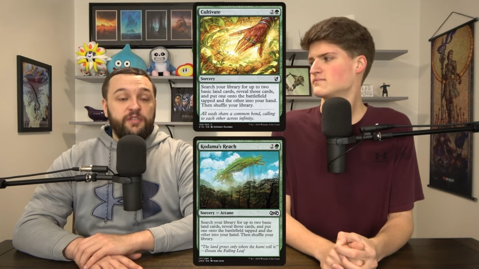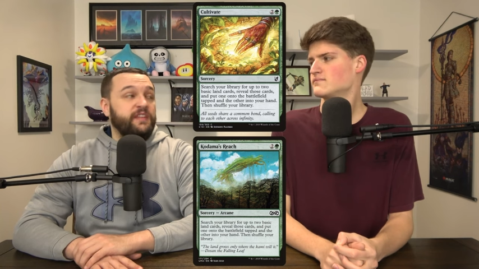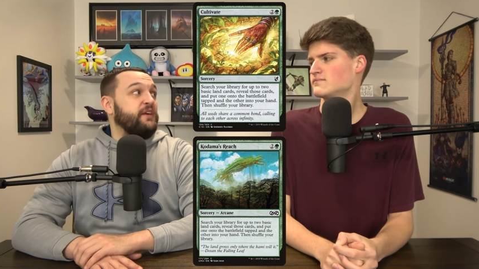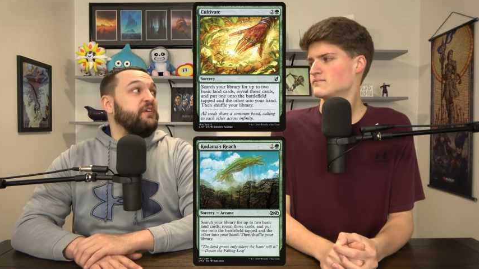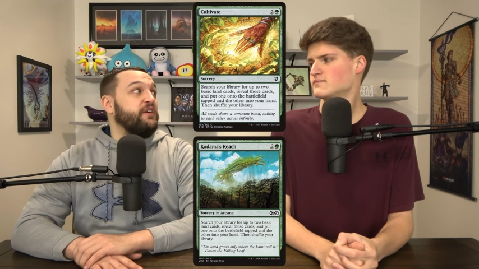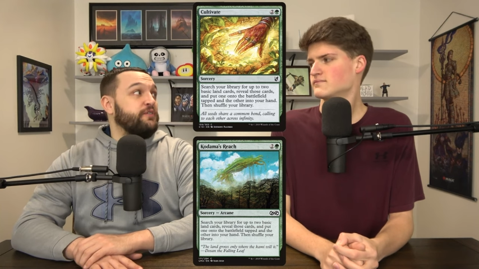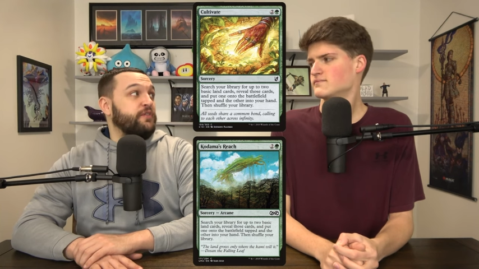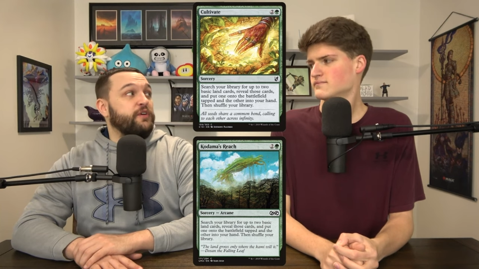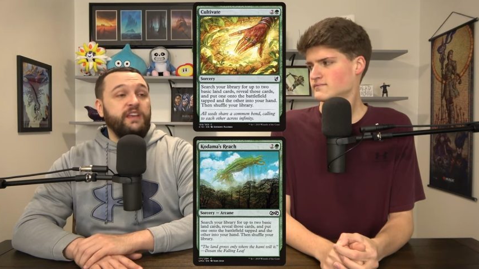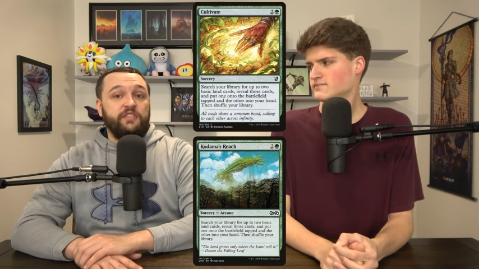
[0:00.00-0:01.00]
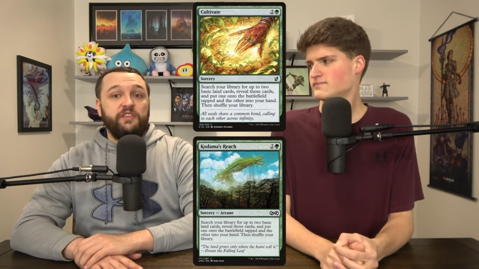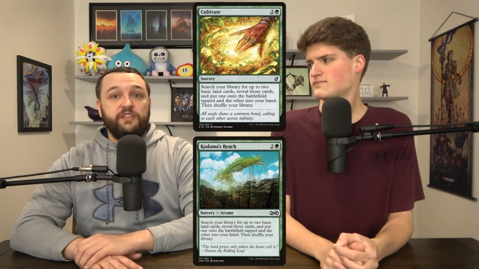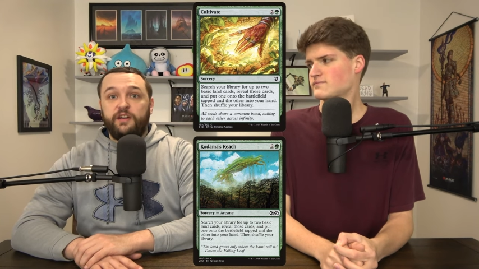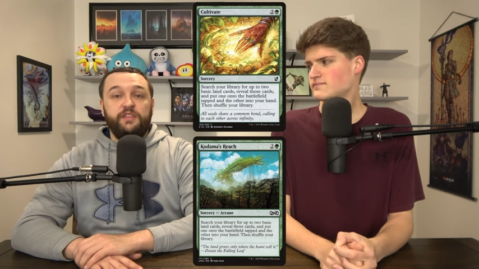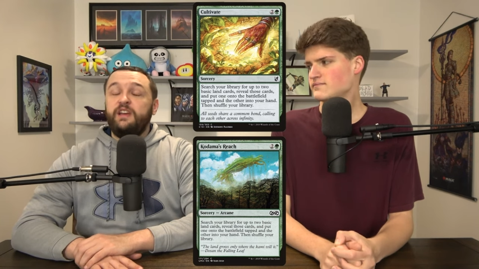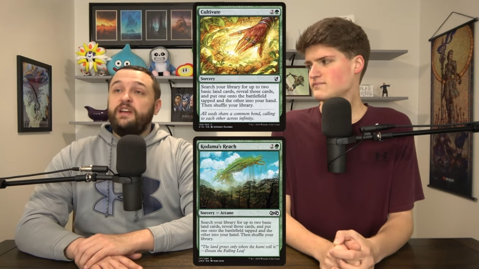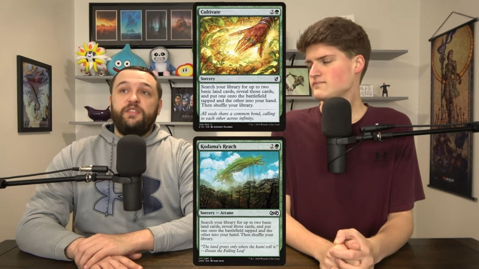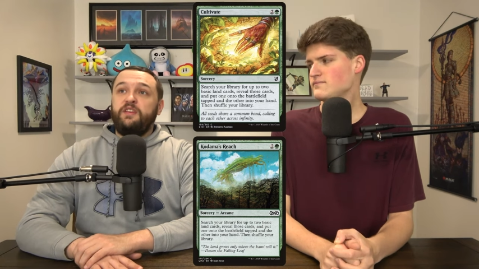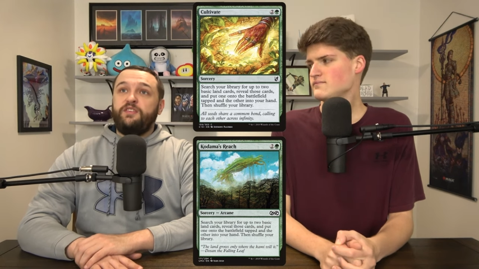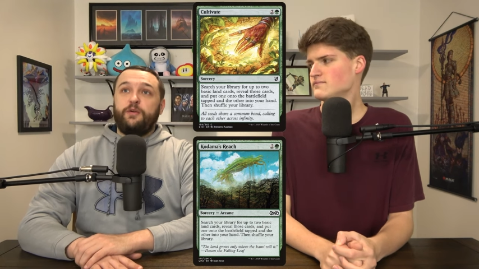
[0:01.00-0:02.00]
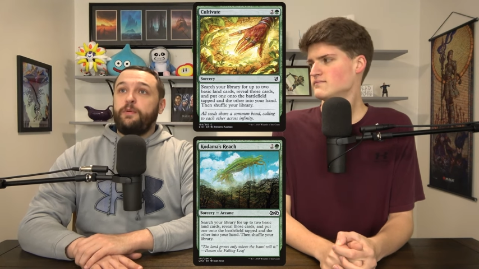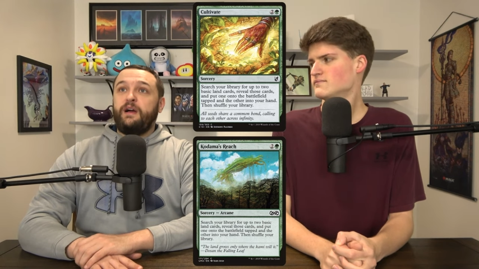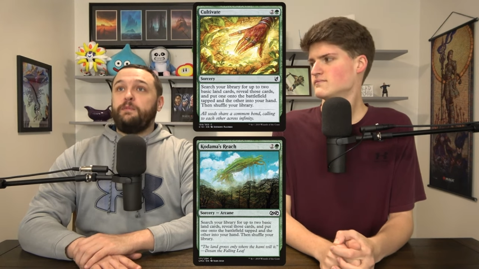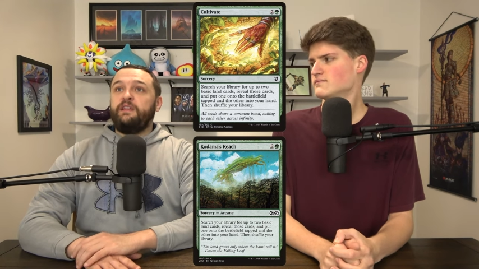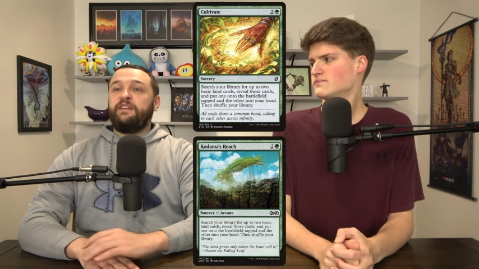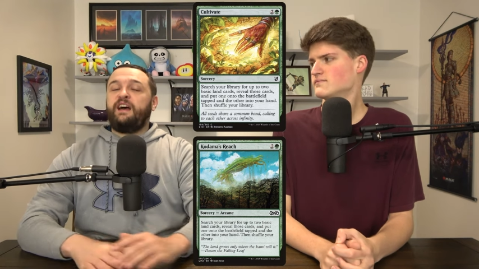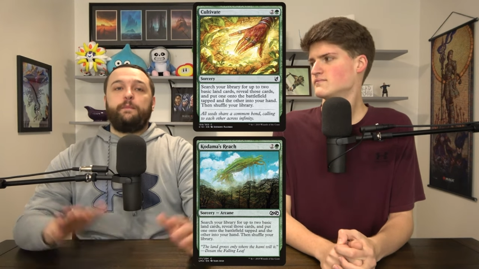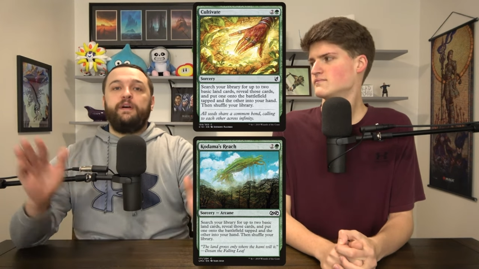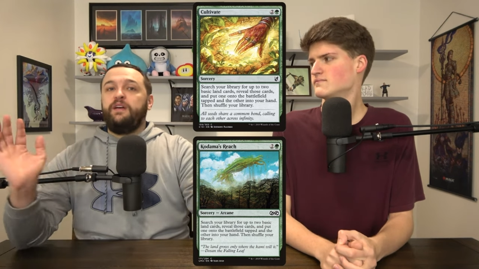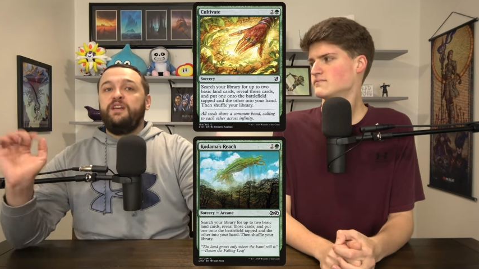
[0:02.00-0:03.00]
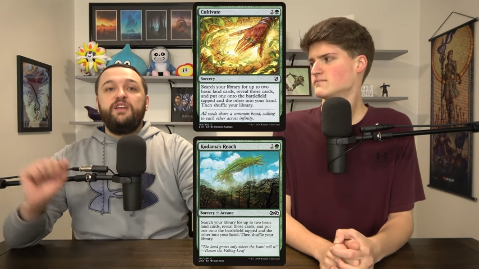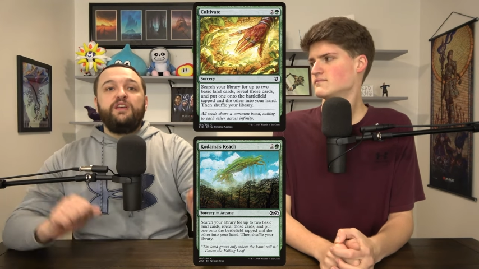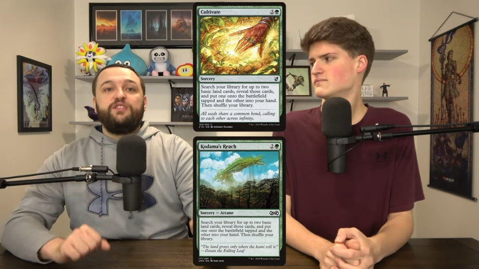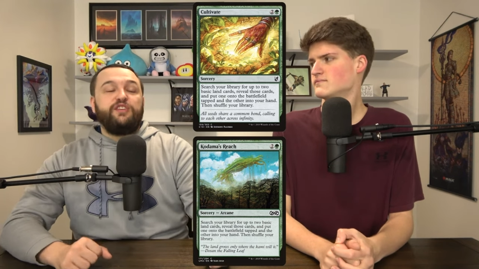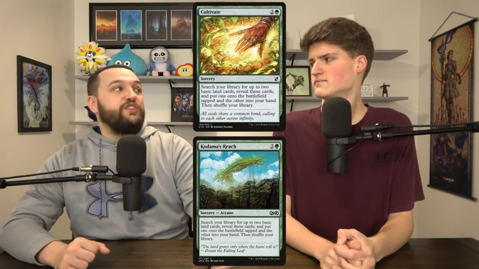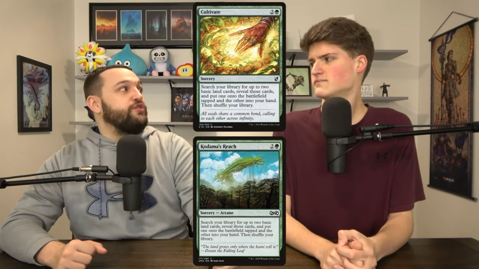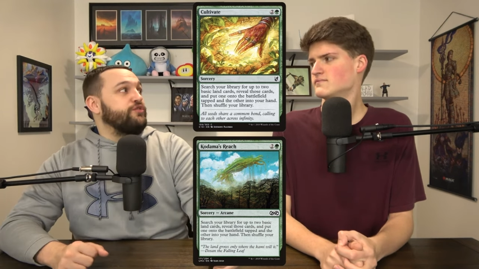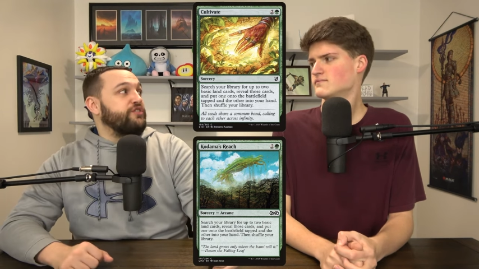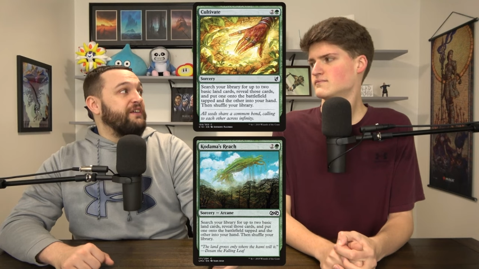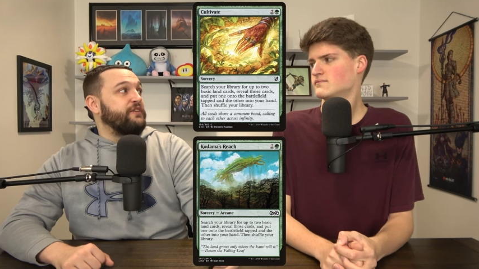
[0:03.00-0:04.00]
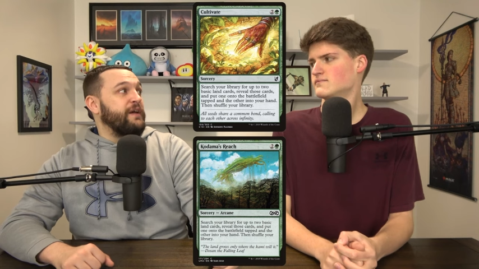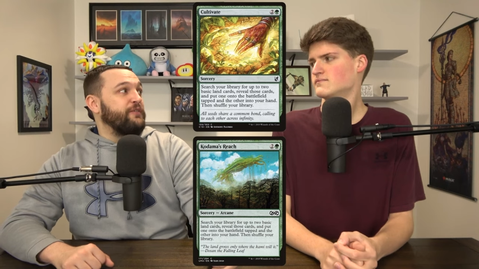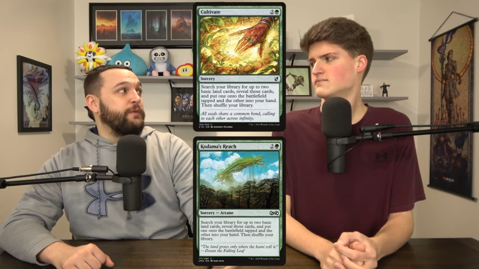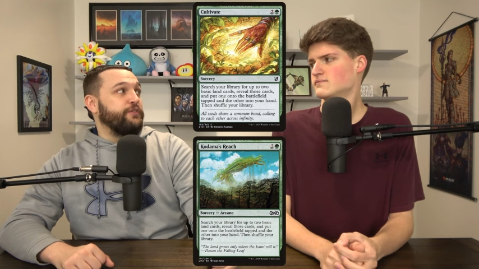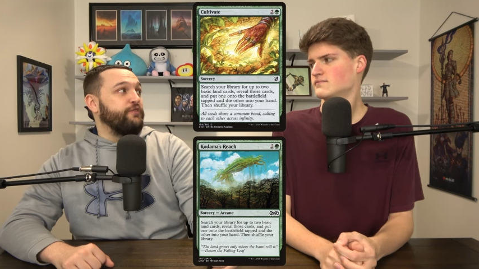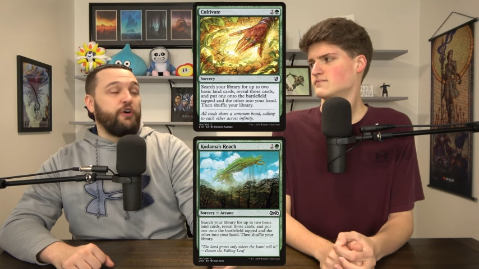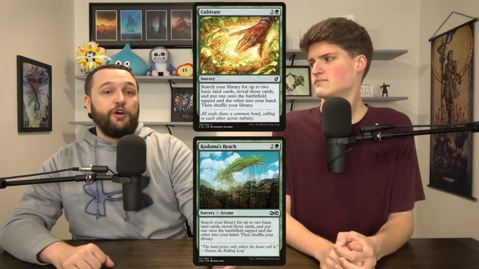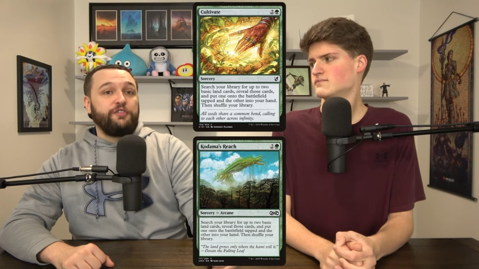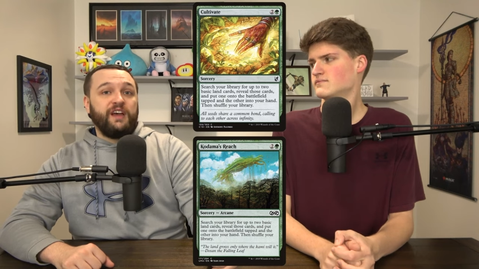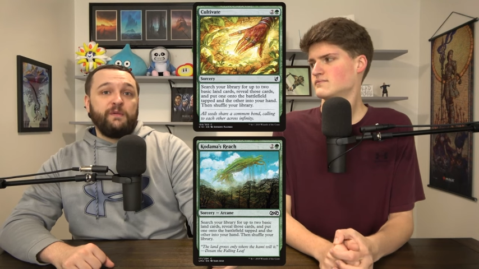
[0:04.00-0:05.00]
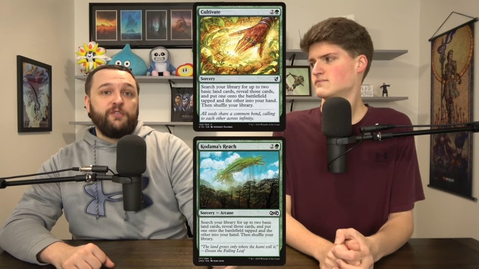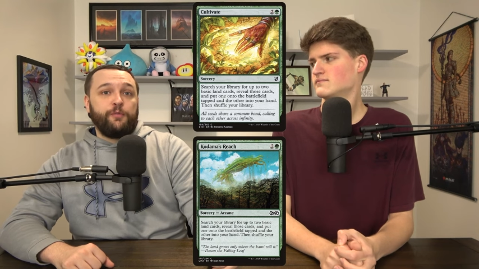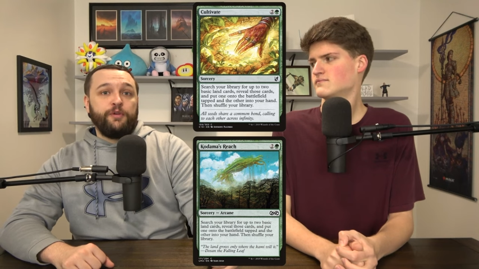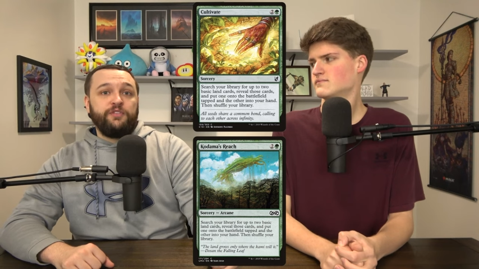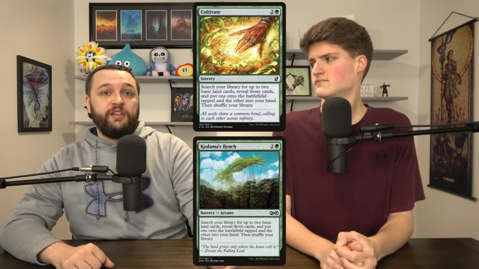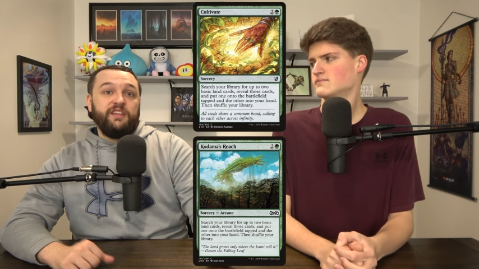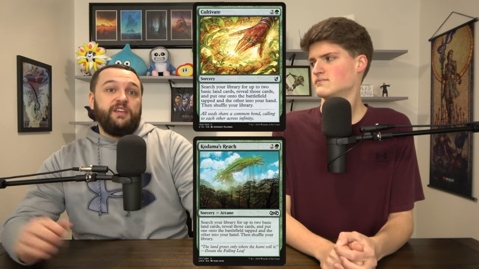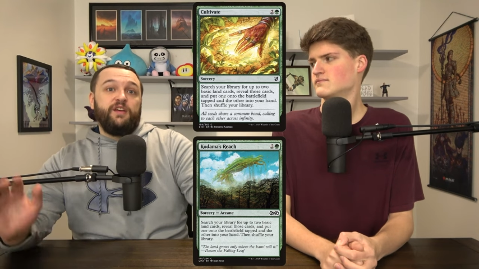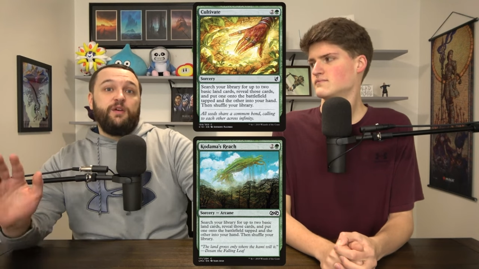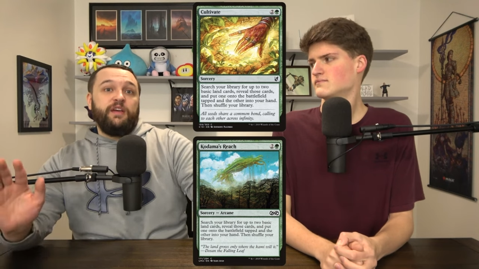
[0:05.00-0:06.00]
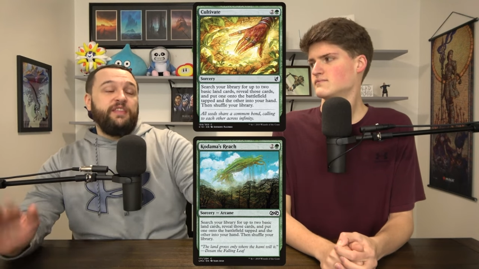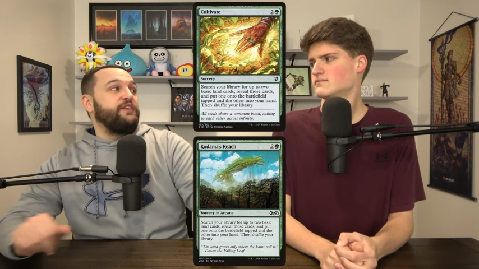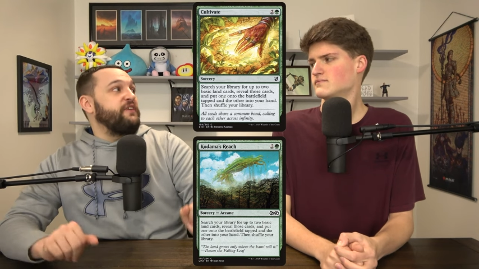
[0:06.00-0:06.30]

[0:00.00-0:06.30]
Speaker 1: scenarios and looking at these cards, these are probably top six or seven ramp spells of all time ever printed in the